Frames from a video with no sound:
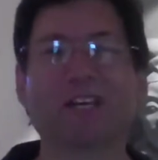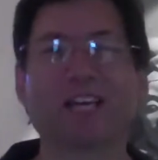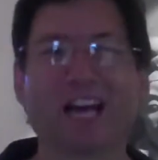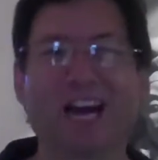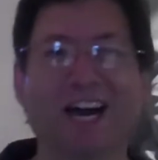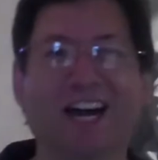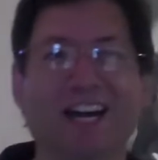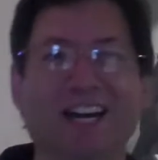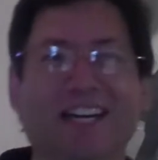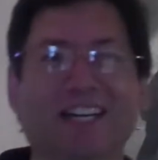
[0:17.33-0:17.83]
we
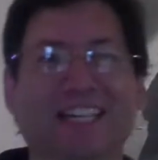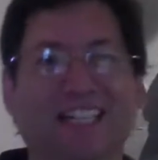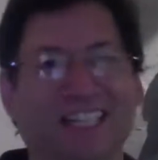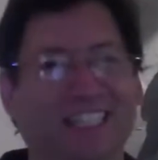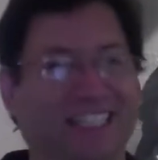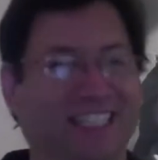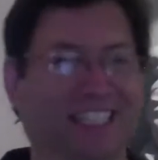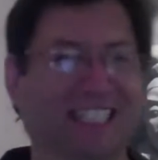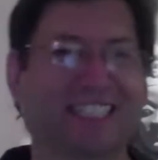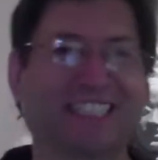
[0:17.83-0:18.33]
are
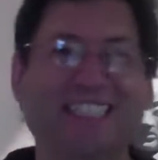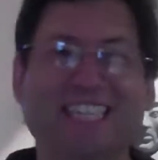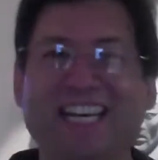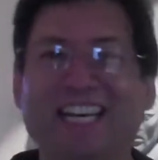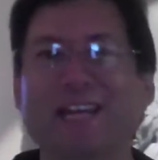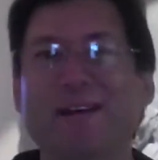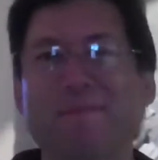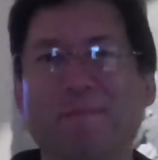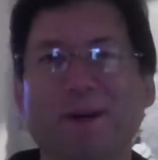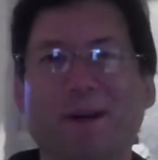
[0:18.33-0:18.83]
in the
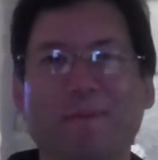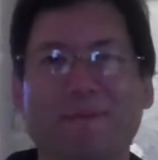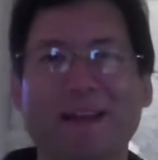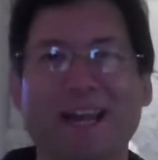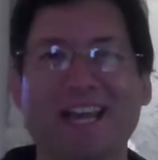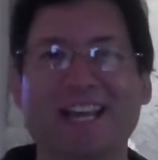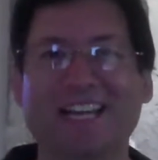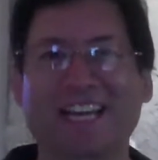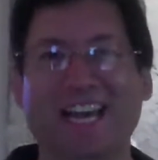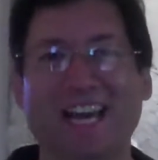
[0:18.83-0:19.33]
city of
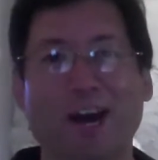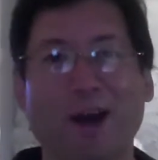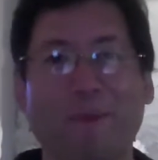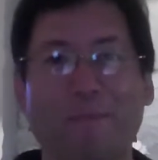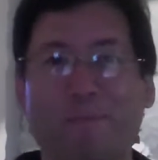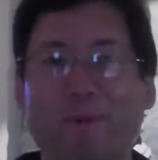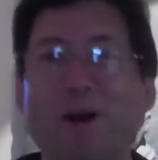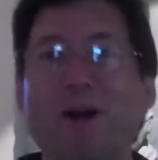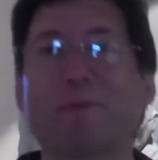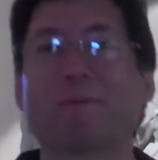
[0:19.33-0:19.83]
Burbank at our
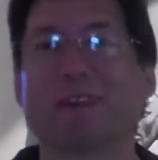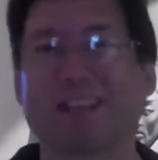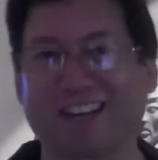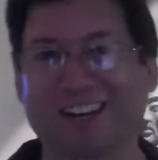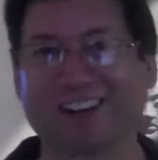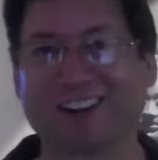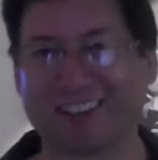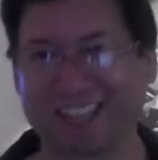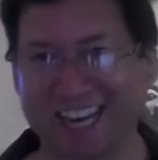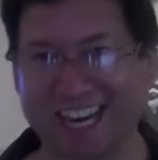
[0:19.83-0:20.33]
permanent
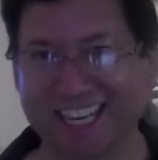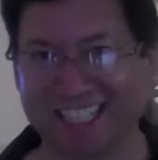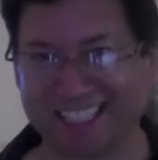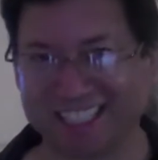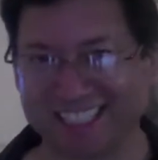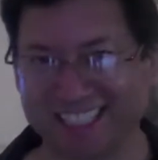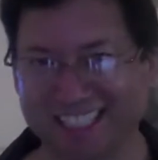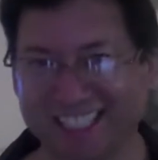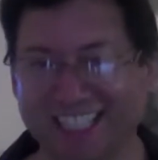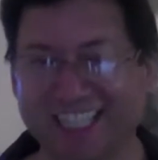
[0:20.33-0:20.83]
location.
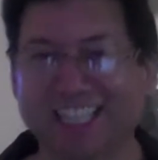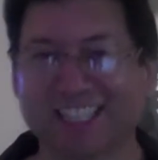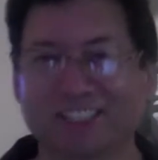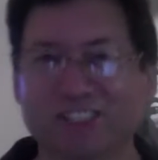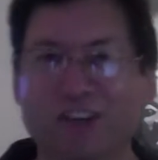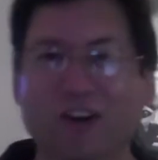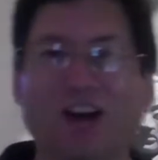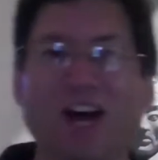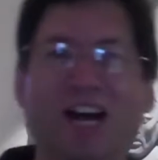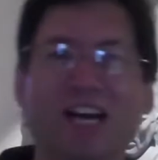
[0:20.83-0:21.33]

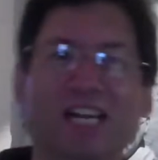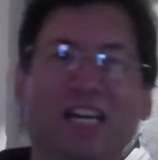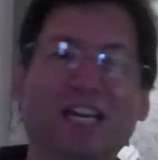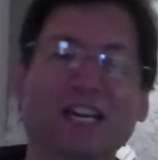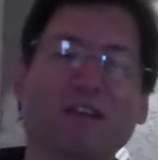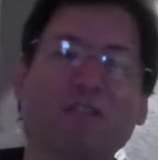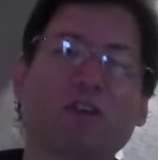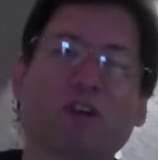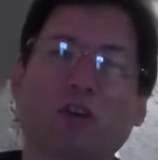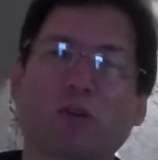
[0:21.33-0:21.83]
So I'm going to
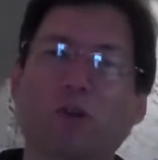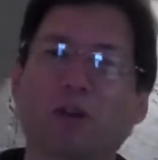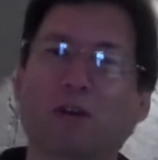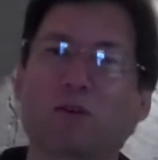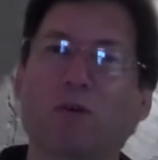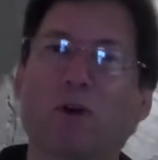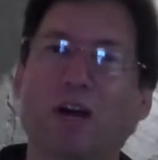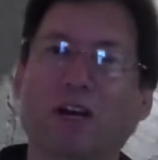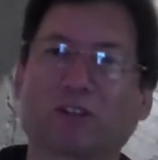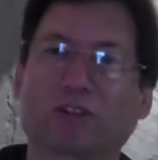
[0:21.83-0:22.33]
give you a quick
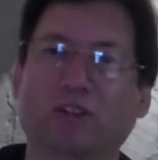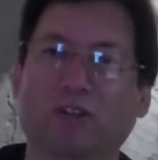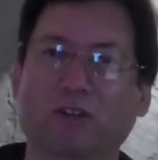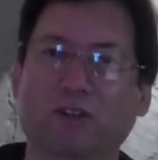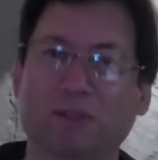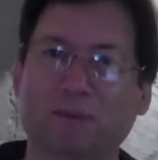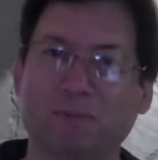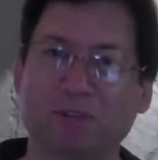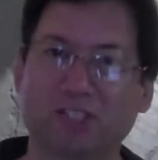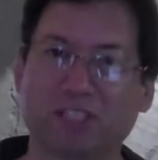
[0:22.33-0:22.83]
walkthrough
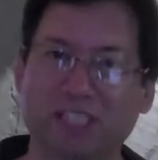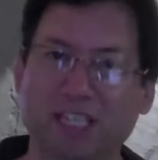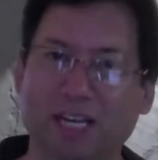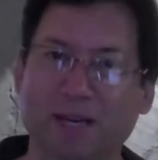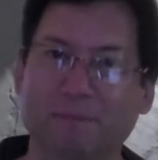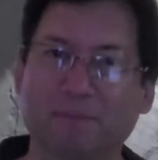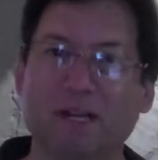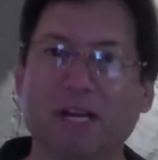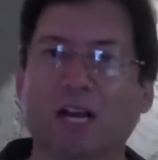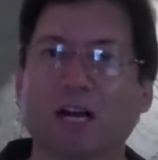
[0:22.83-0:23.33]
of the museum
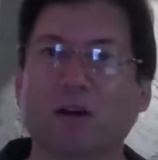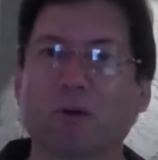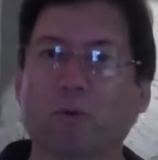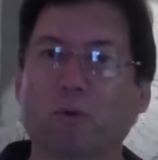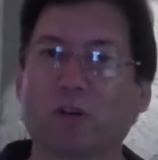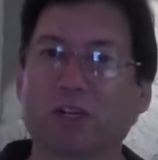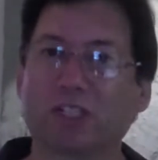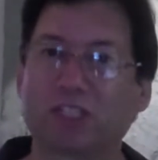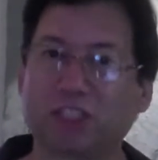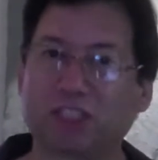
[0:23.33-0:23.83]

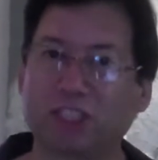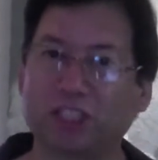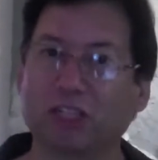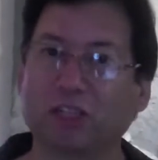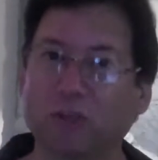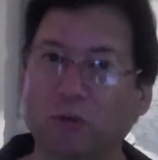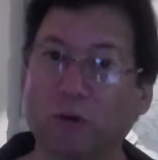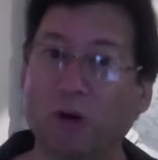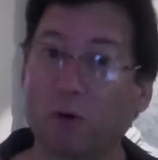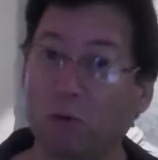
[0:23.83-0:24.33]
we're still
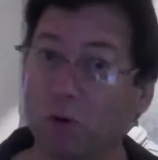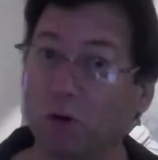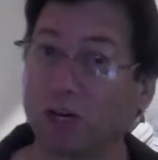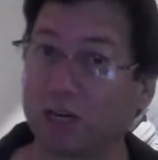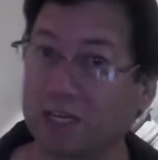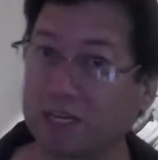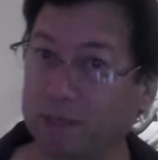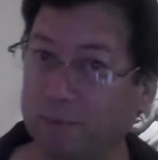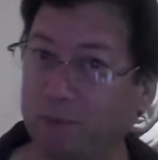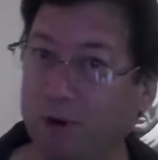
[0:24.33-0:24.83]
a
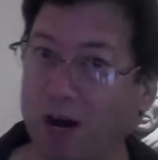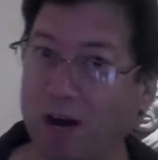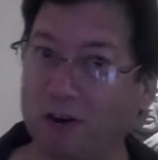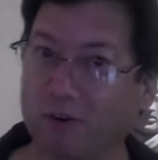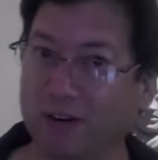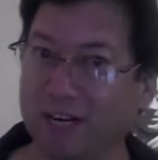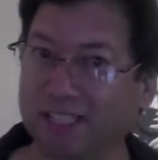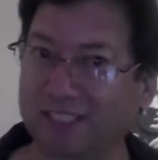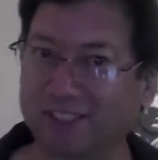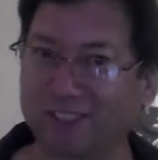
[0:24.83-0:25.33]
work in
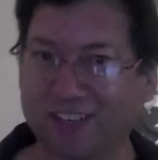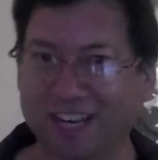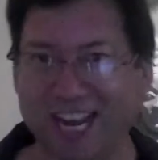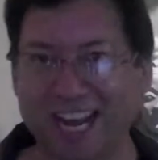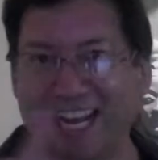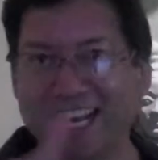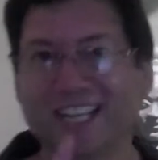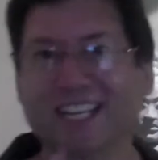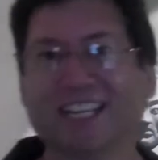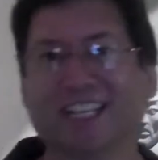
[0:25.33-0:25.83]
progress,
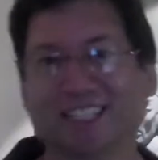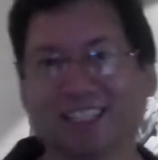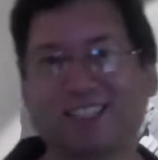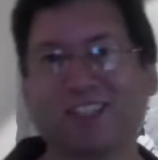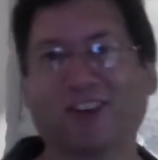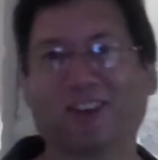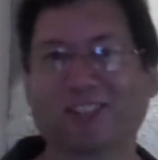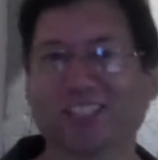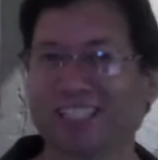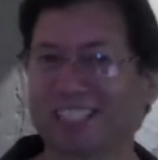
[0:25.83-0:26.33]
okay?
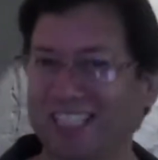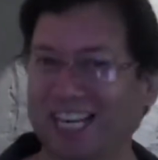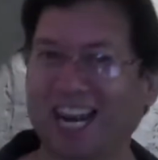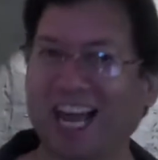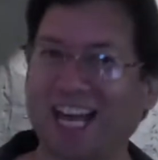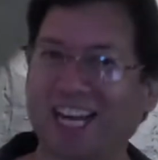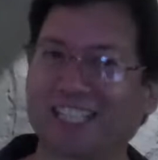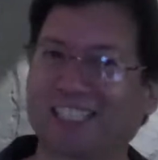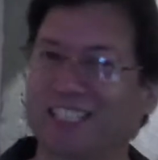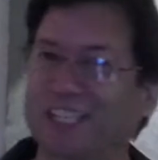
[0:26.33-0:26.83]
So there's a
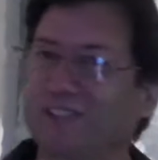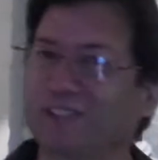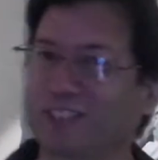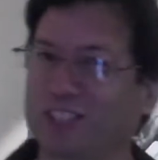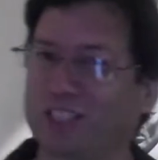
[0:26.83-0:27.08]
lot of stuff